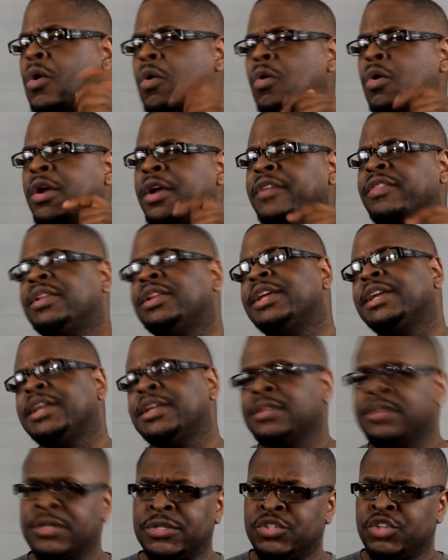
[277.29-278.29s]
or in the link
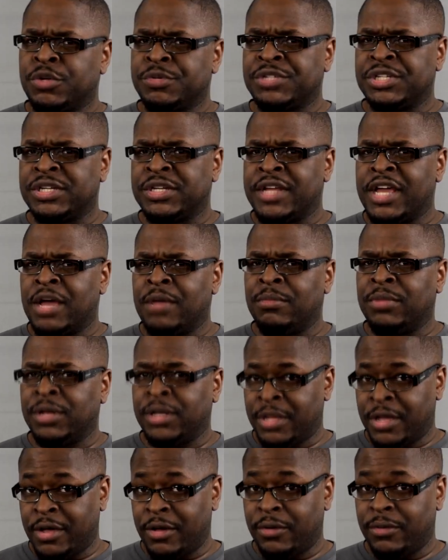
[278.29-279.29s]
in the description down
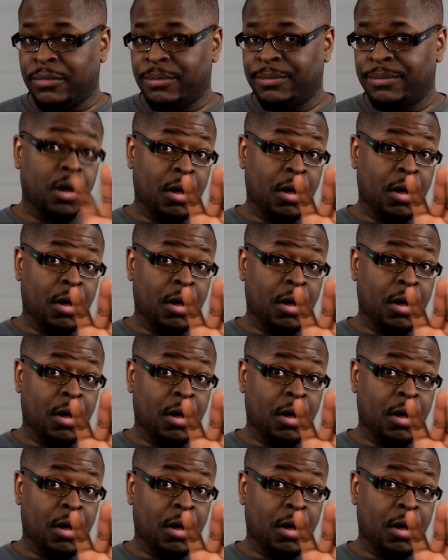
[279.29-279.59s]
below.